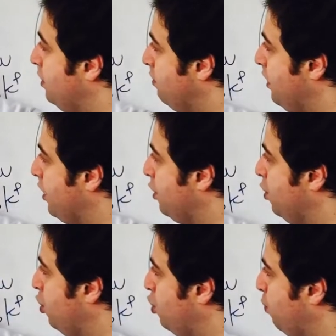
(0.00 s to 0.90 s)
Very
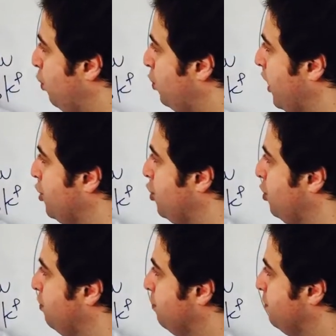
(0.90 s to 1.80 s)
good, potassium.
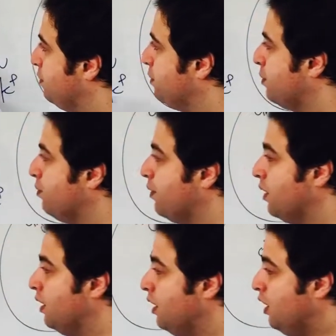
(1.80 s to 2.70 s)

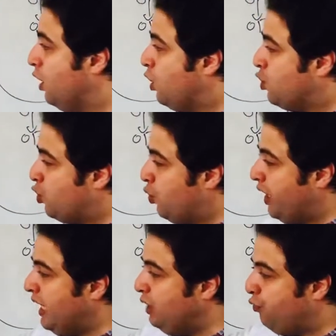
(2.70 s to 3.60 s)
So
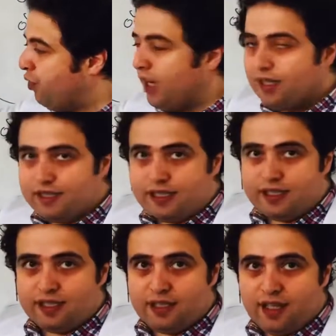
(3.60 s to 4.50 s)
influx
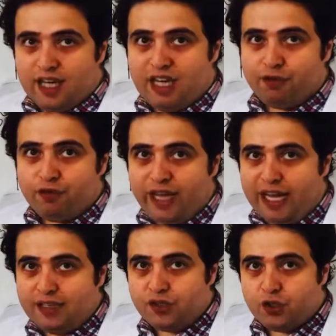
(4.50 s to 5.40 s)
of
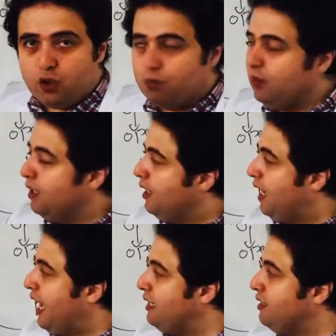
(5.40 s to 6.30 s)
calcium
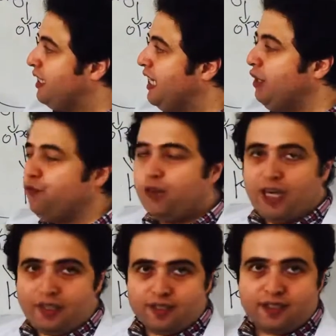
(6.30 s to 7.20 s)
and
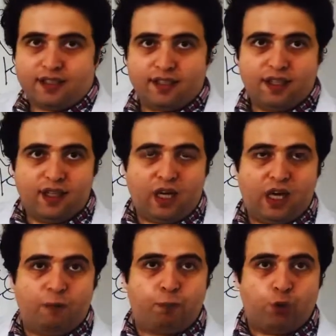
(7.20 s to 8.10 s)
efflux
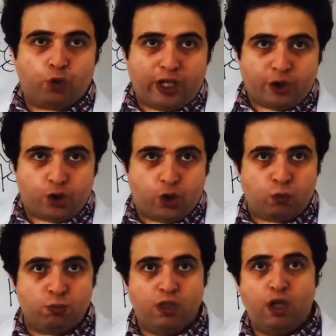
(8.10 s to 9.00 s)
of potassium
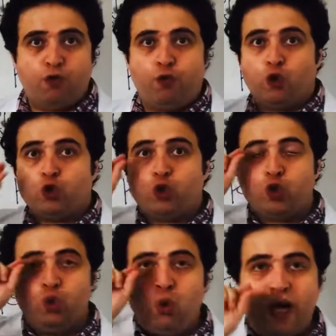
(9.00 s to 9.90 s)
for
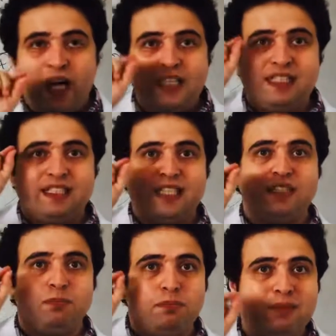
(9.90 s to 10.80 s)

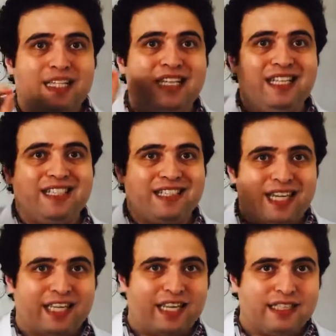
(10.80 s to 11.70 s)
200
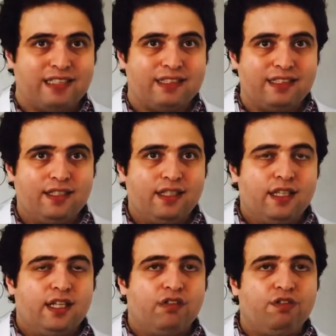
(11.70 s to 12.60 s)
milliseconds
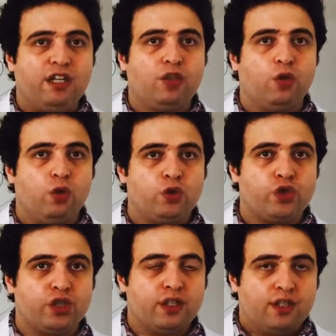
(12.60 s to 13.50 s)
will cause
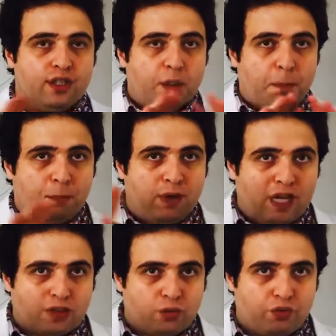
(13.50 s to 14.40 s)

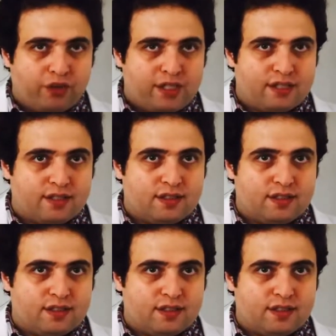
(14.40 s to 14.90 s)
plateau phase.